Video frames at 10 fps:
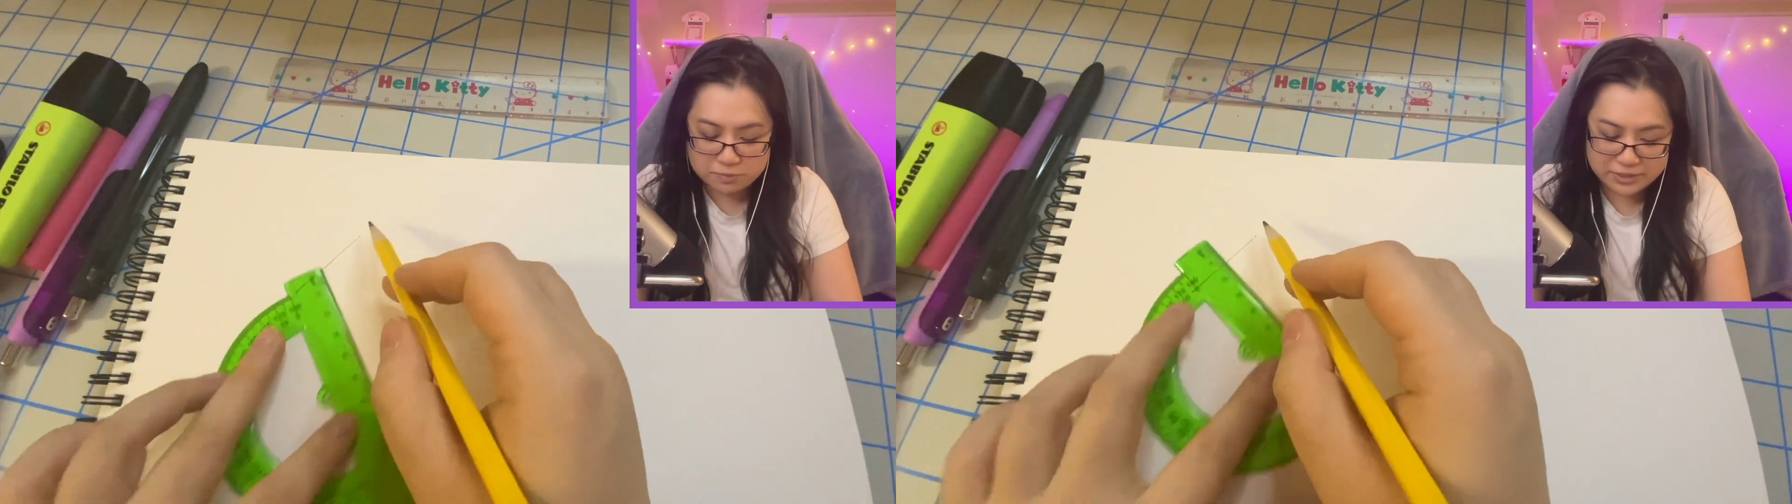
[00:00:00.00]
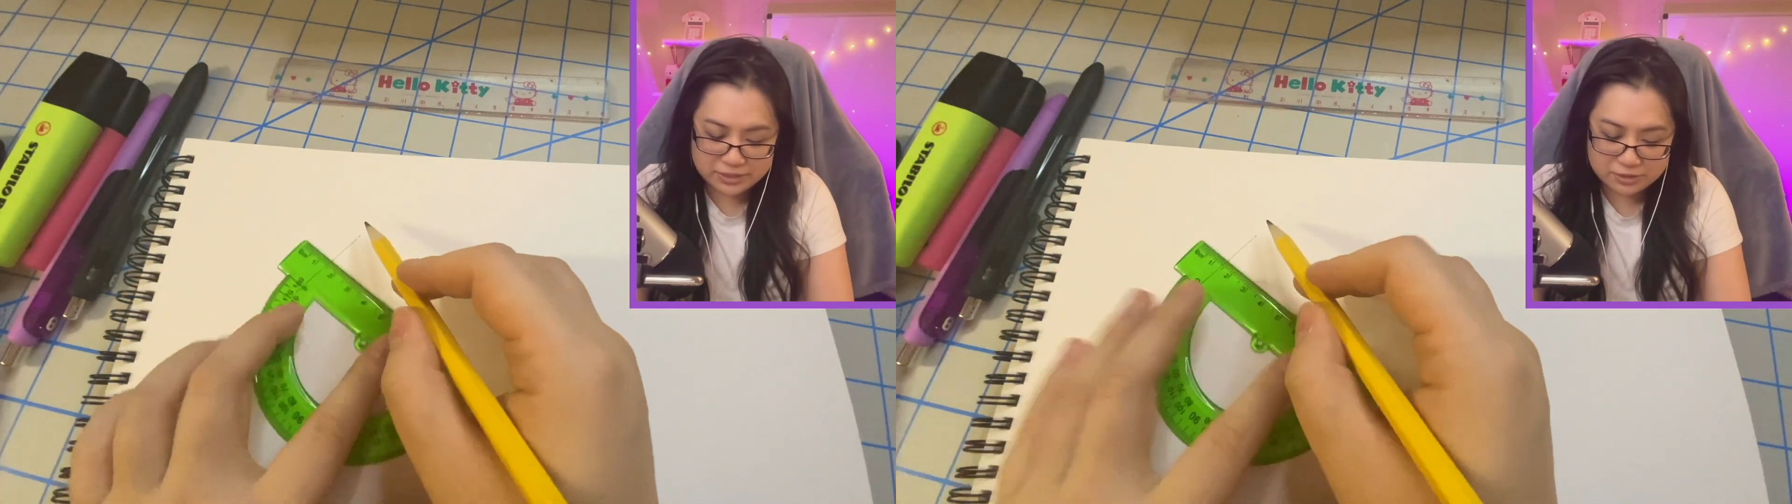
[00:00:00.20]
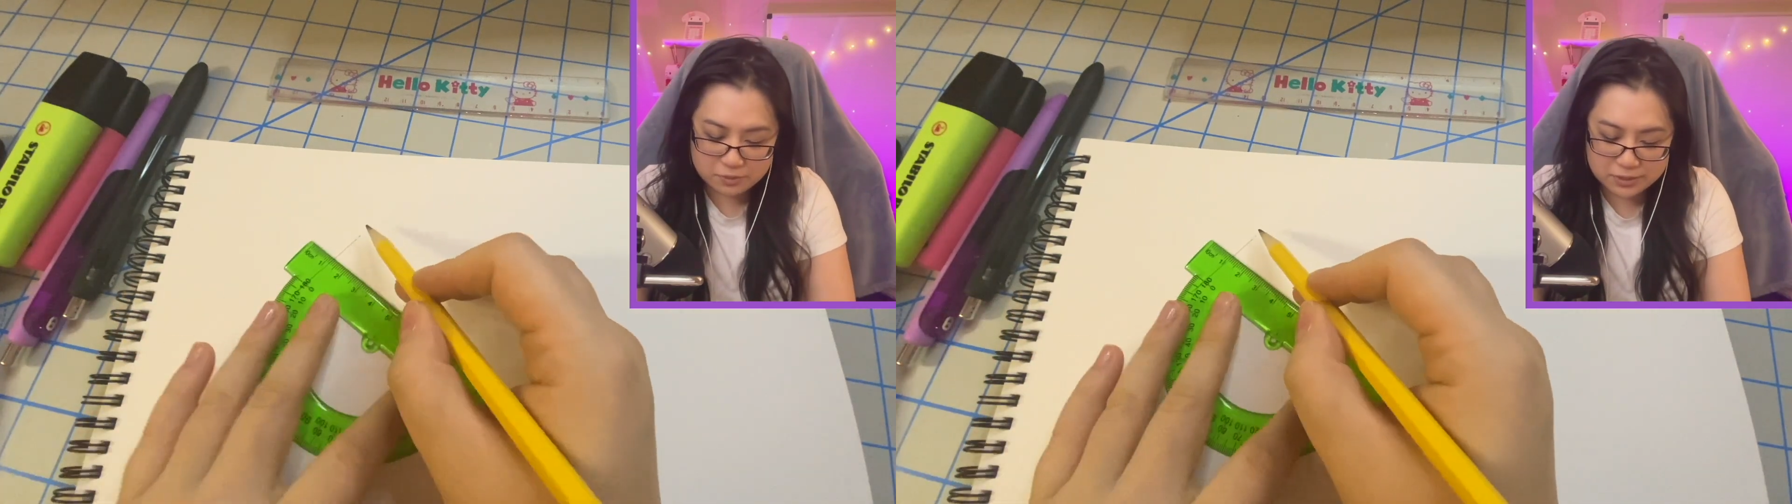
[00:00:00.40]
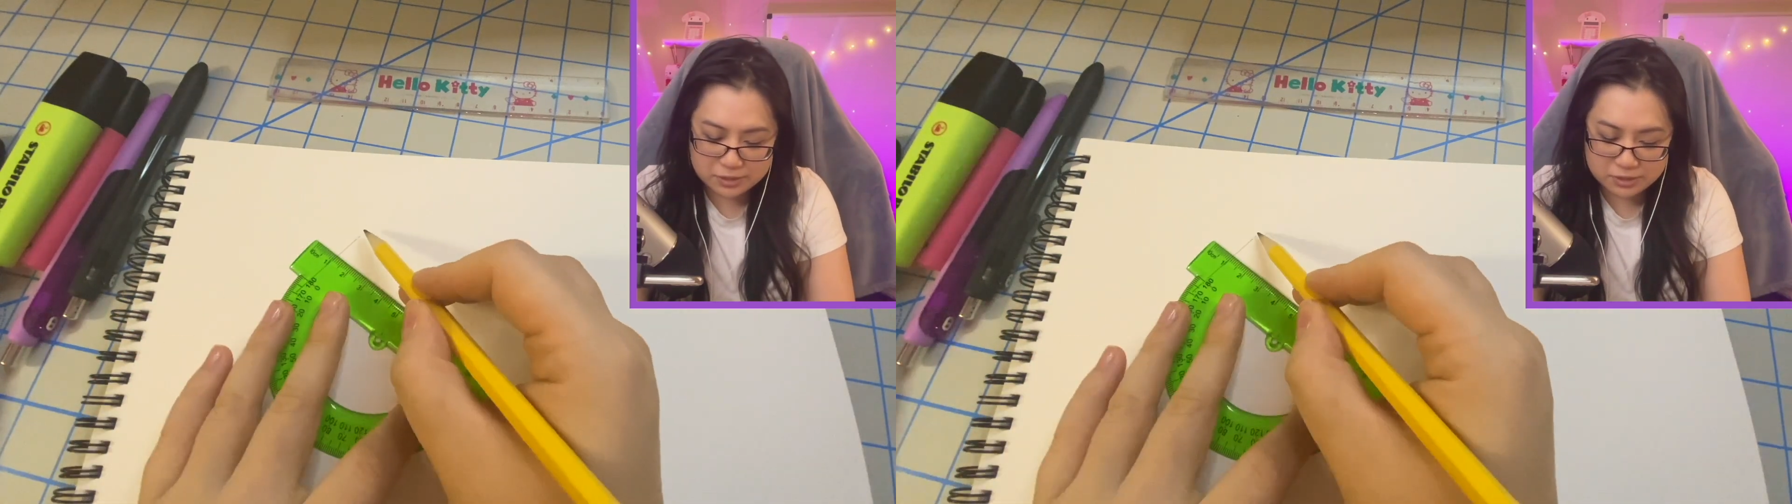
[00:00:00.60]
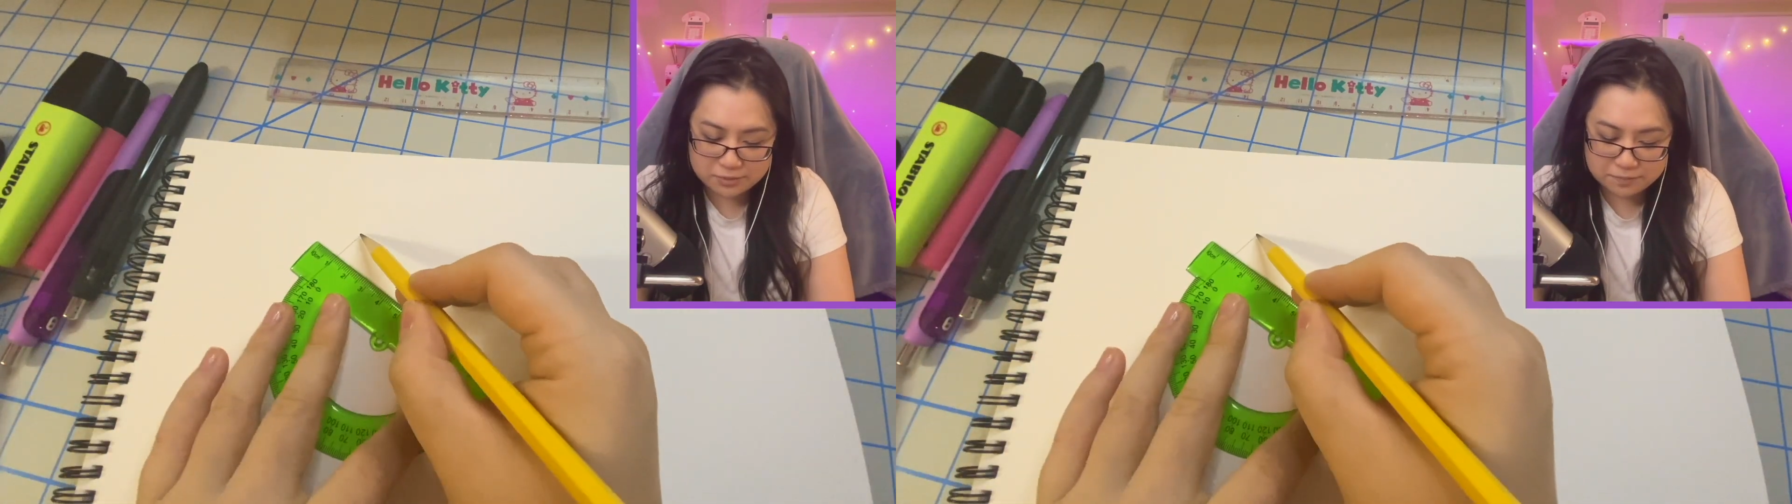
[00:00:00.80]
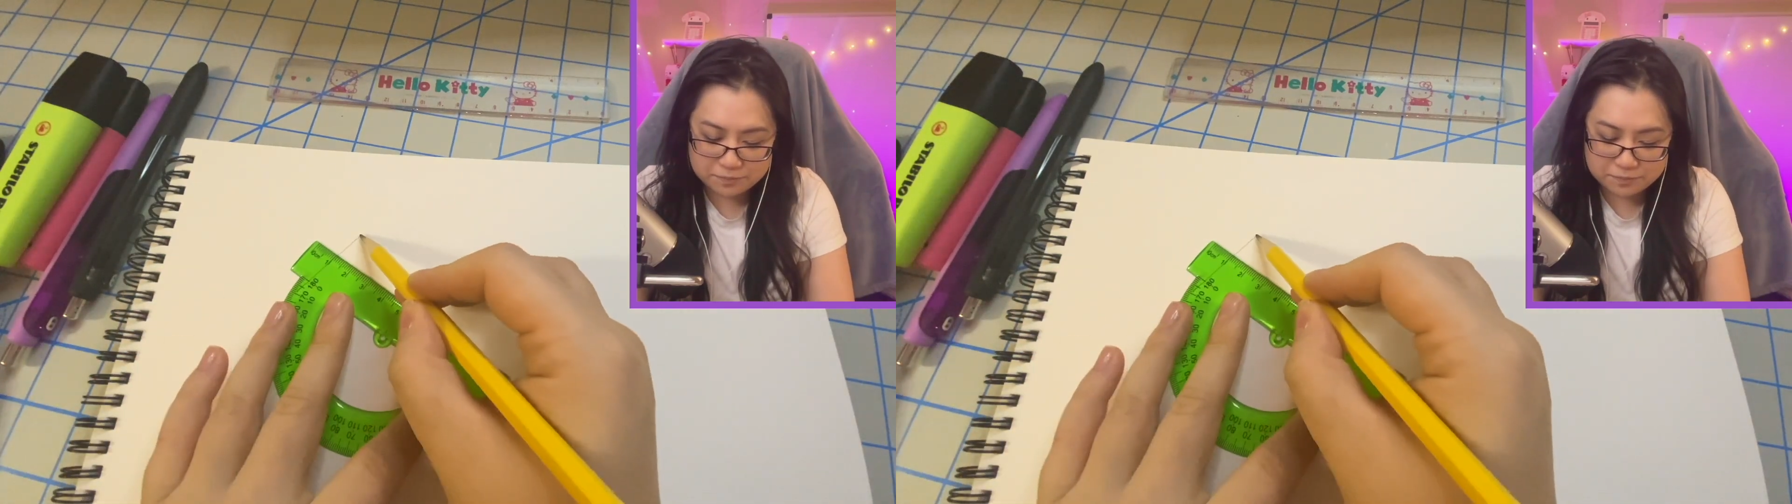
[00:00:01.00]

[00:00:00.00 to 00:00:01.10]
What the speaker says: bit quicker